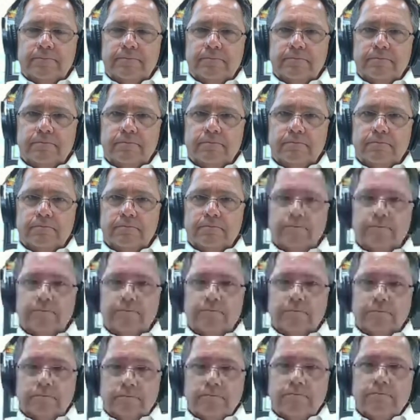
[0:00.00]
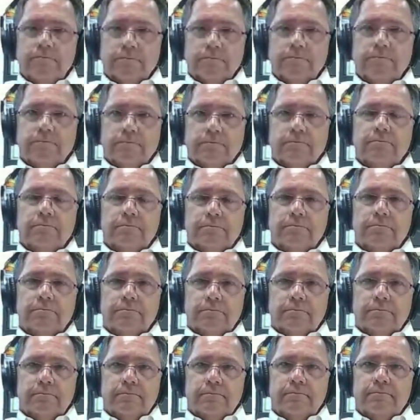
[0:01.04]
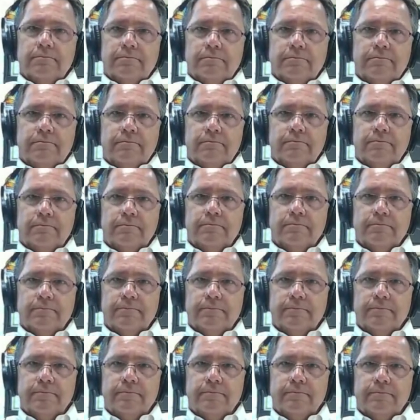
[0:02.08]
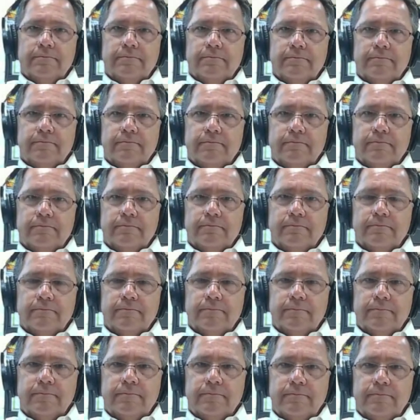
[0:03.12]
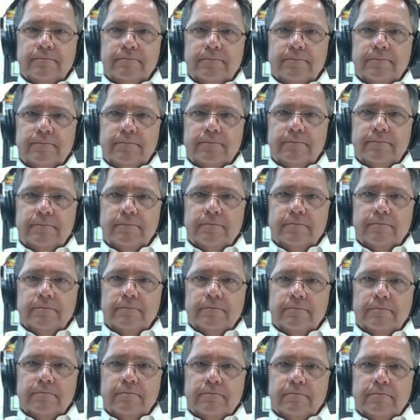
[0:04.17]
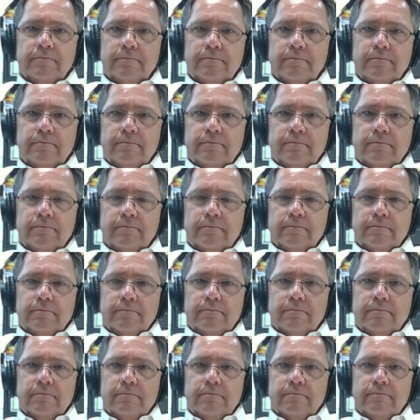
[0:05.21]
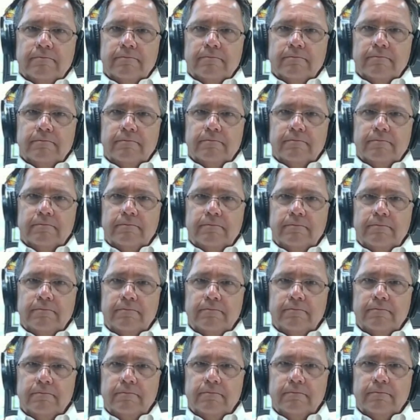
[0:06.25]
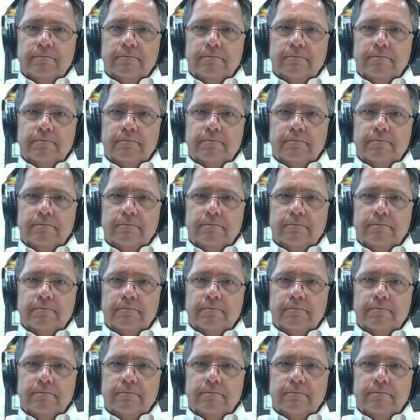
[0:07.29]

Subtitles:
This person isn't speaking.